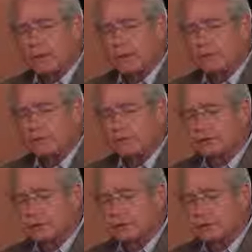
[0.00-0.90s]
is
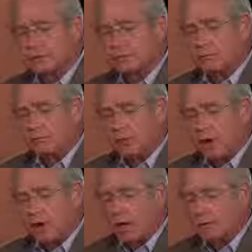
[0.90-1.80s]
it, is it,
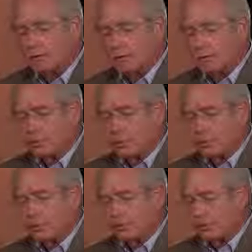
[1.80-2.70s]
hard to
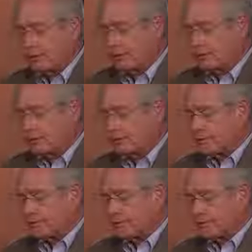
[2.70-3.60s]
get people?
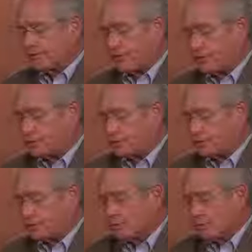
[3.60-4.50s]
Is, is theater
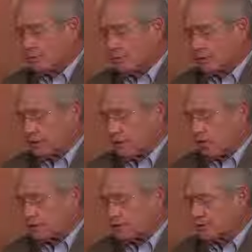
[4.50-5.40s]
still the, the,
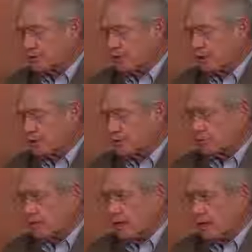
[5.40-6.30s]
conscience of the
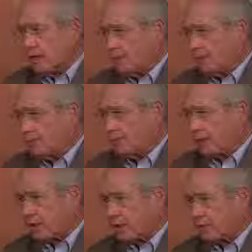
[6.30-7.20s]
country? I mean, the
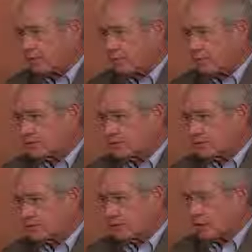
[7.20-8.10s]
plays, the
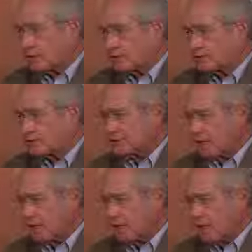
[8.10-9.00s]
musicals. The, does it
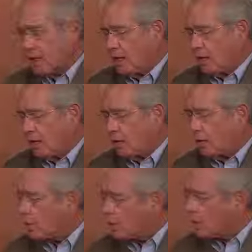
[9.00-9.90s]
say who we